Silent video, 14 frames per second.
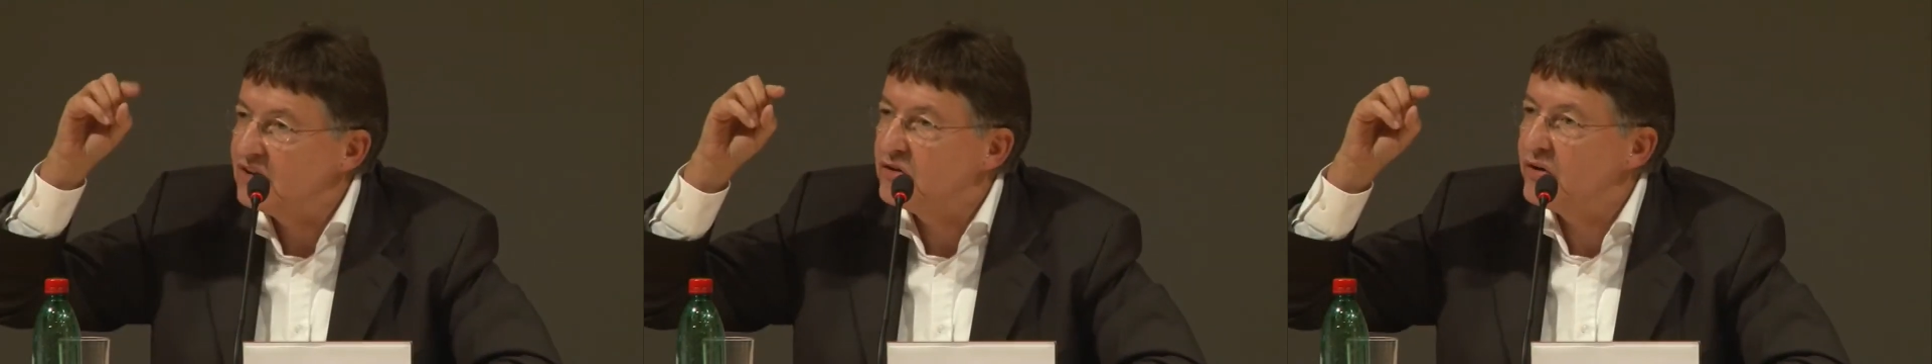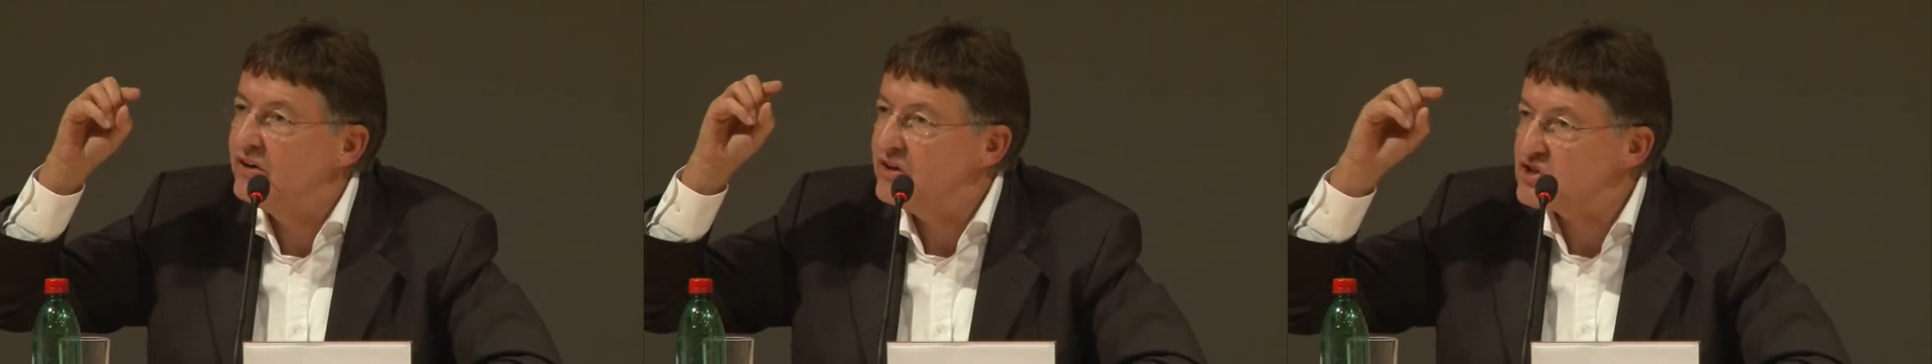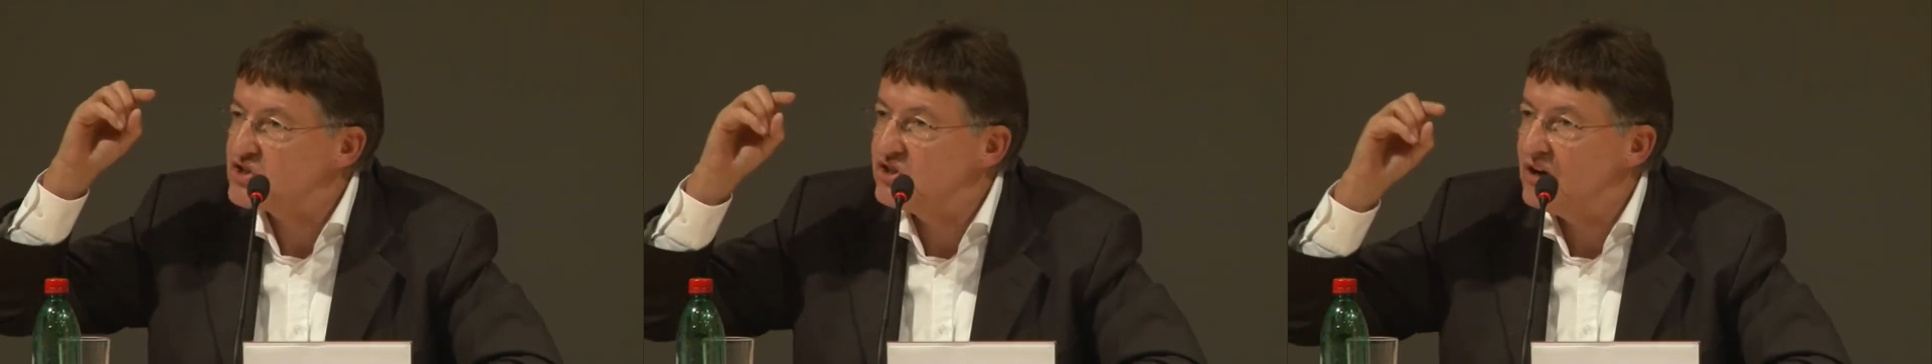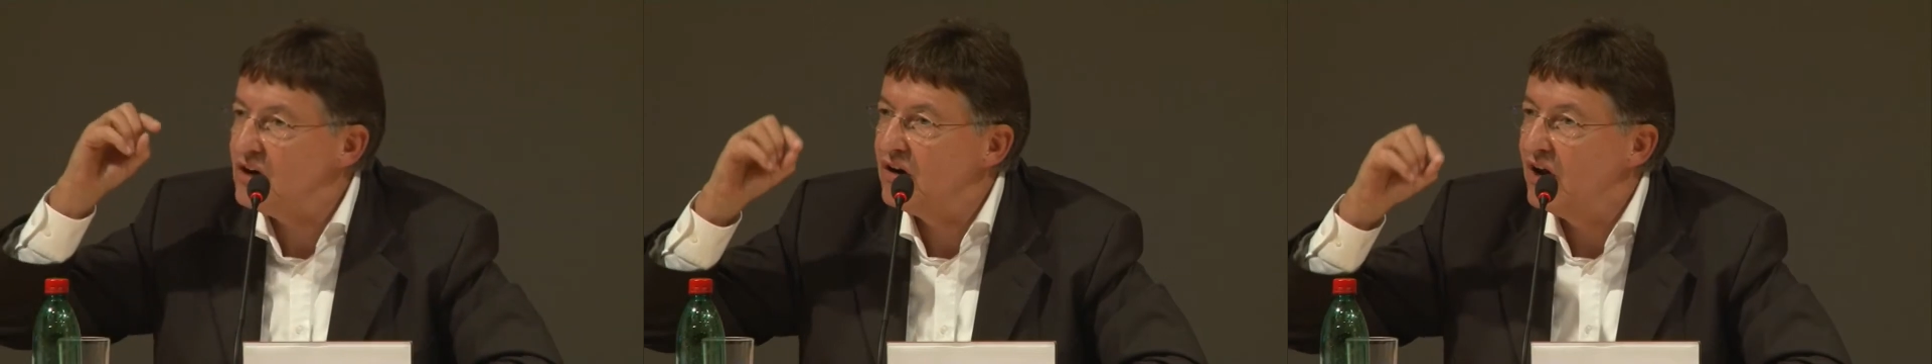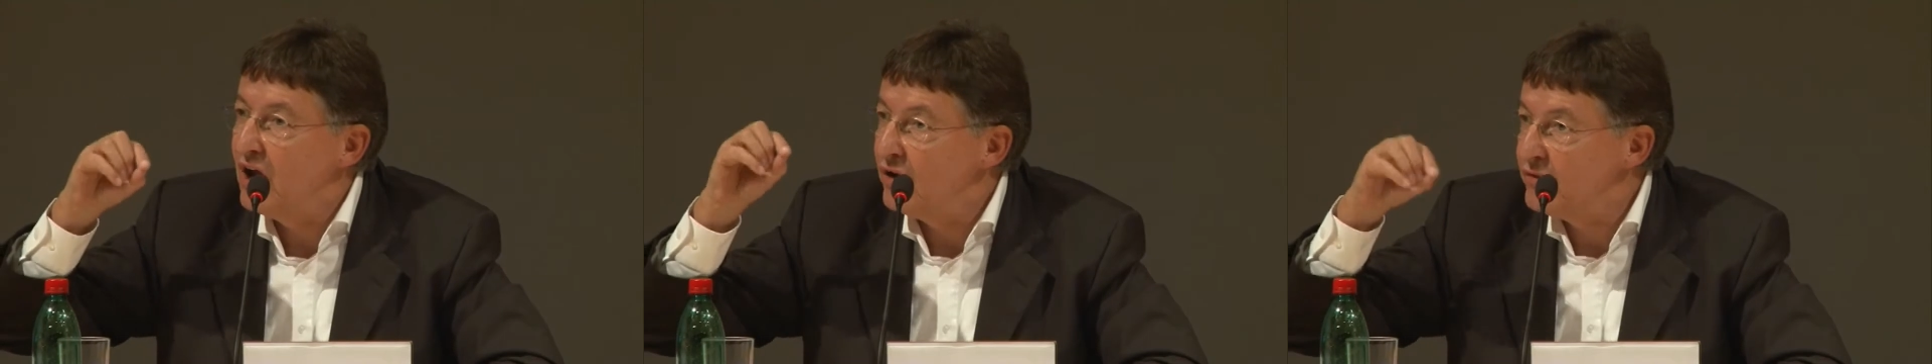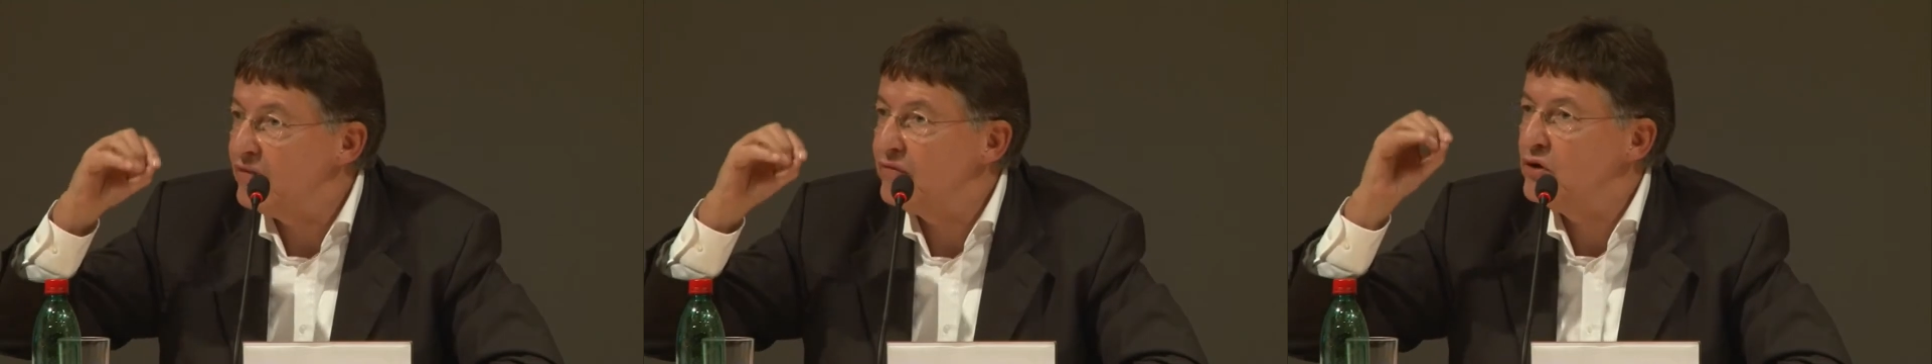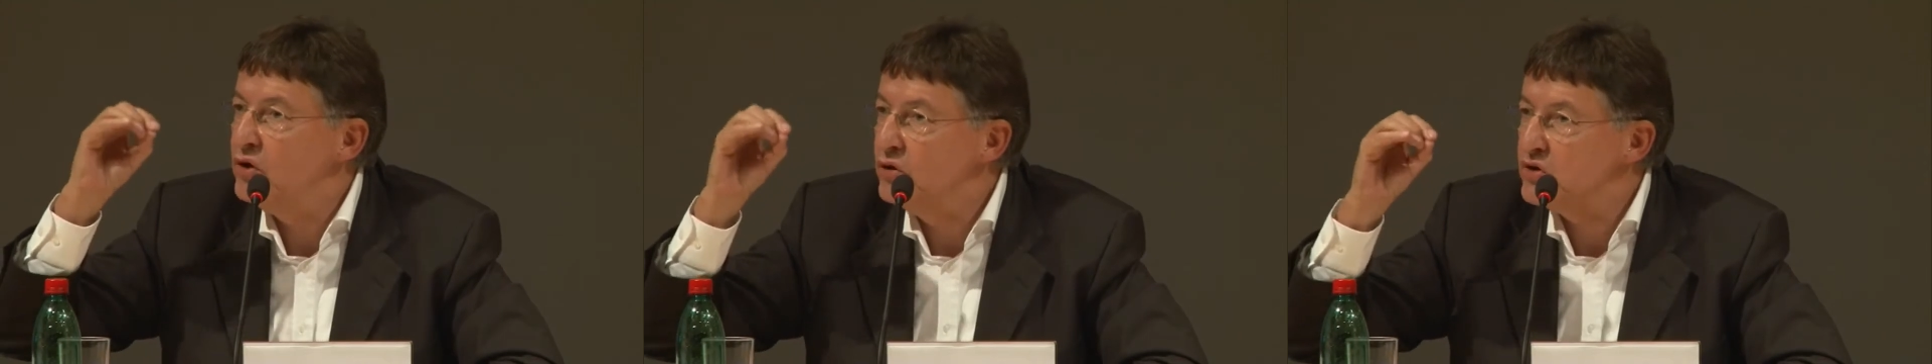traditional
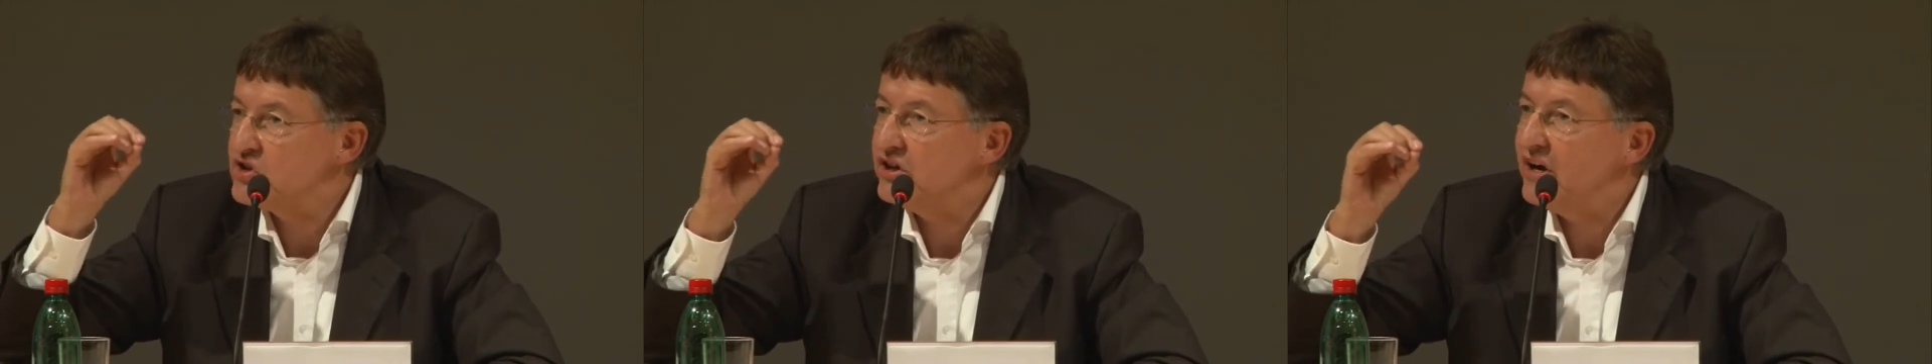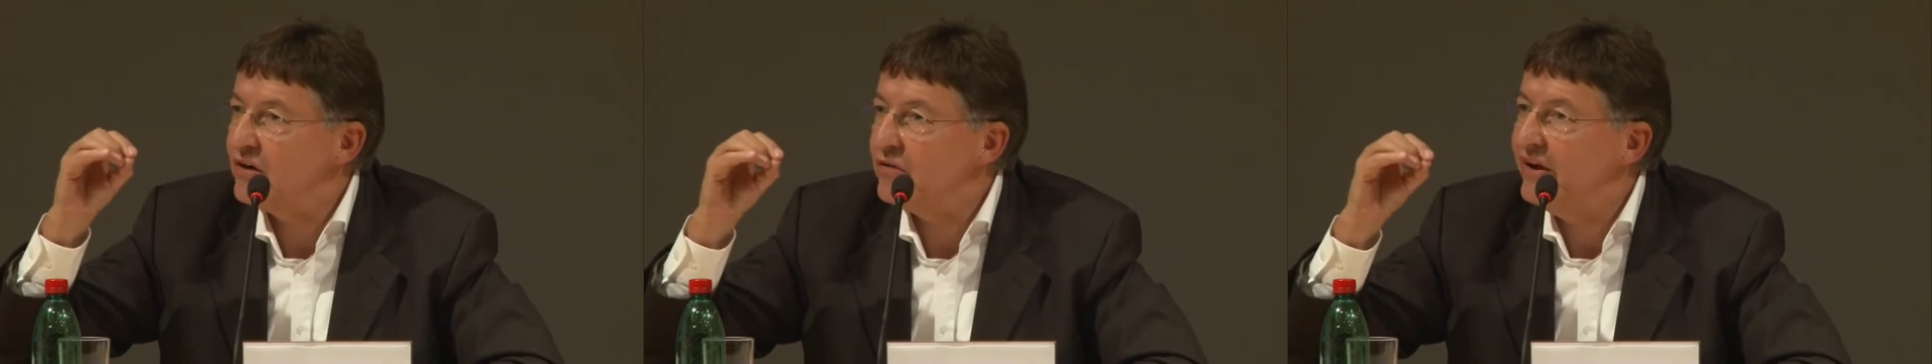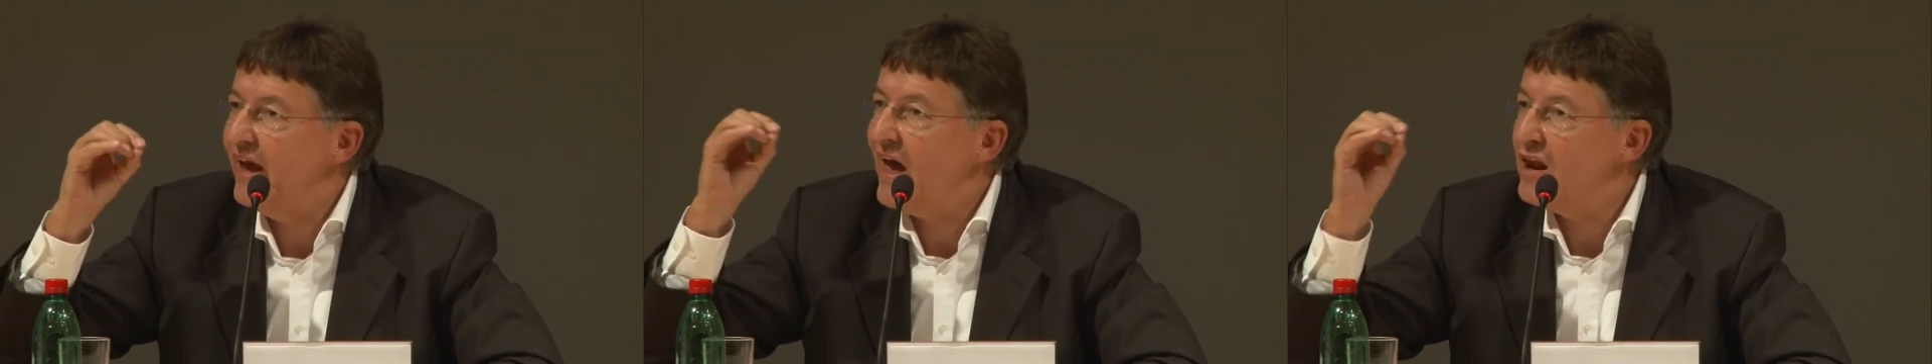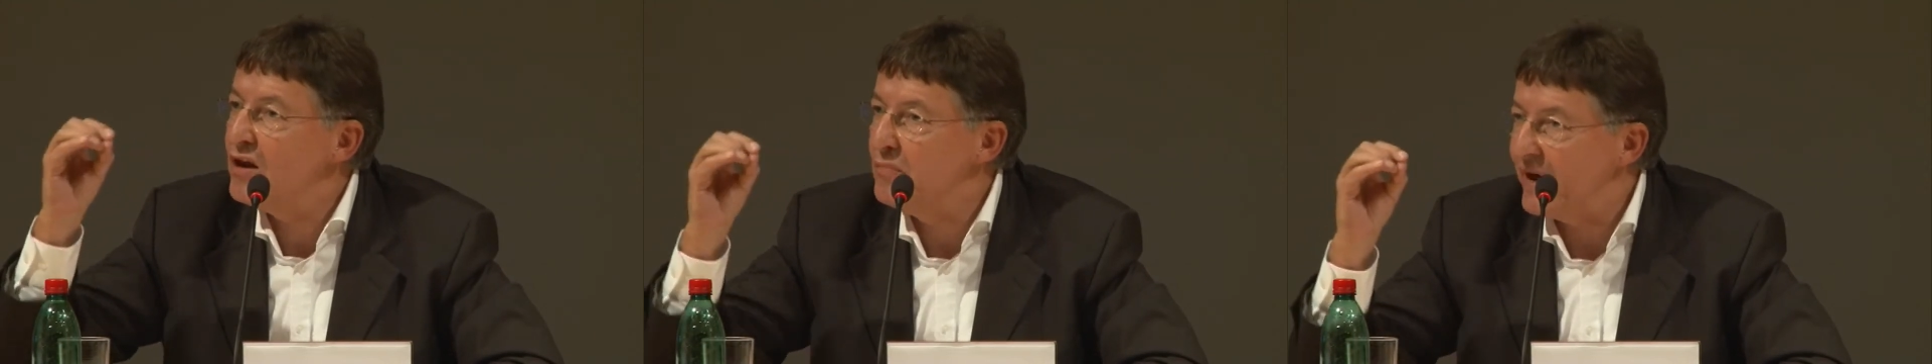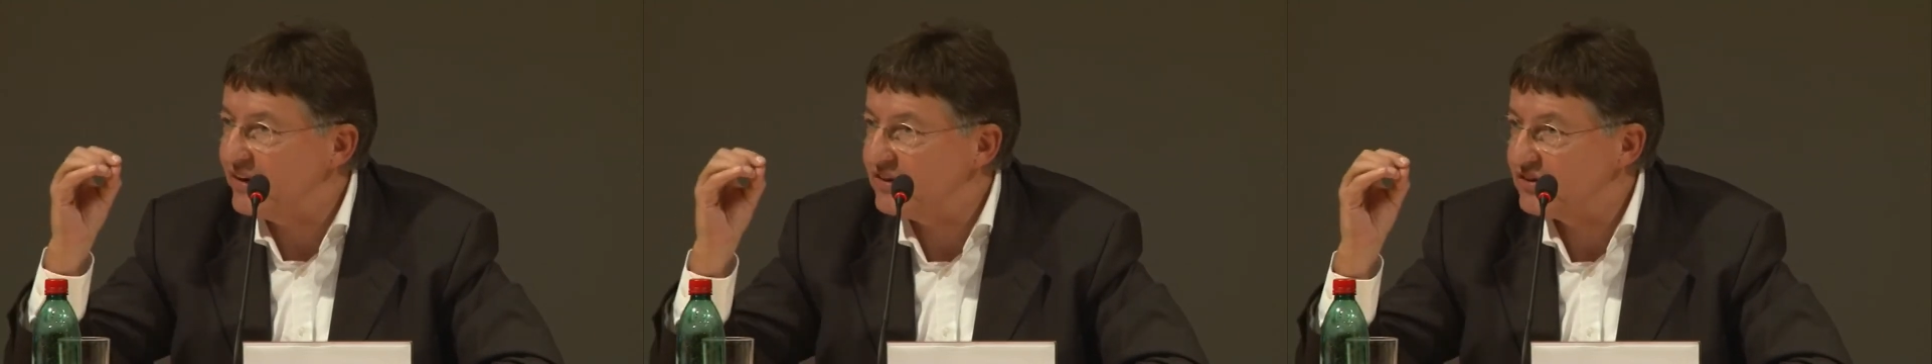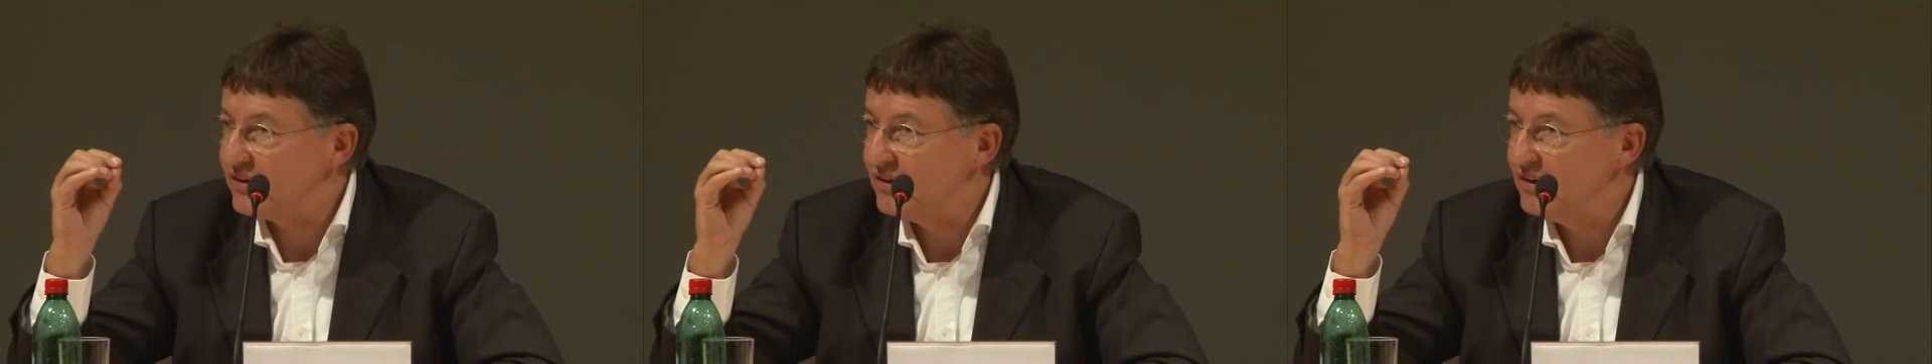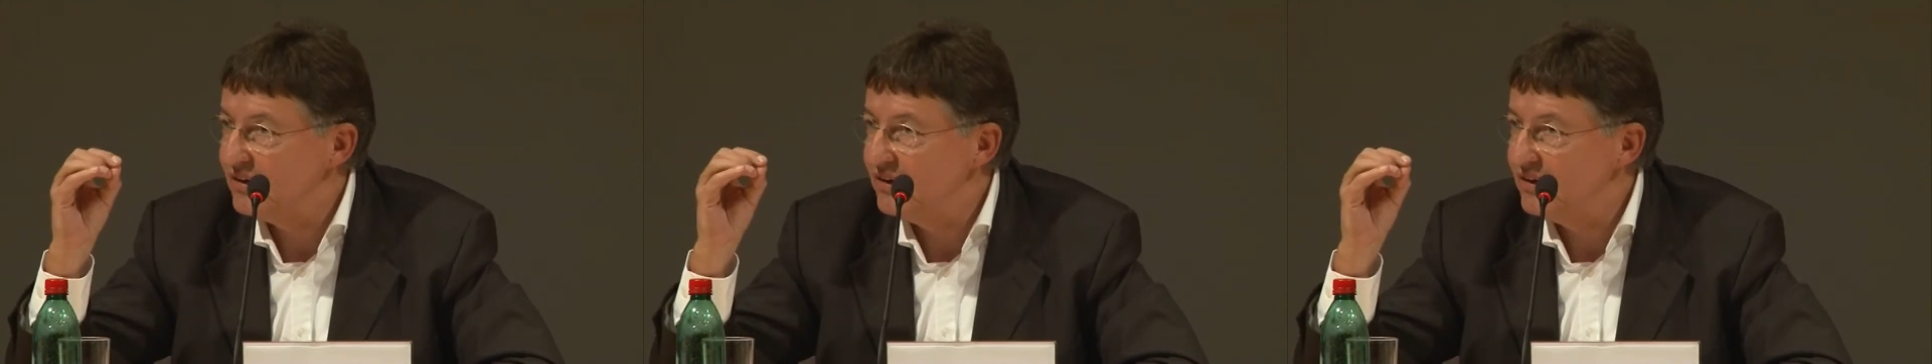revolutionary element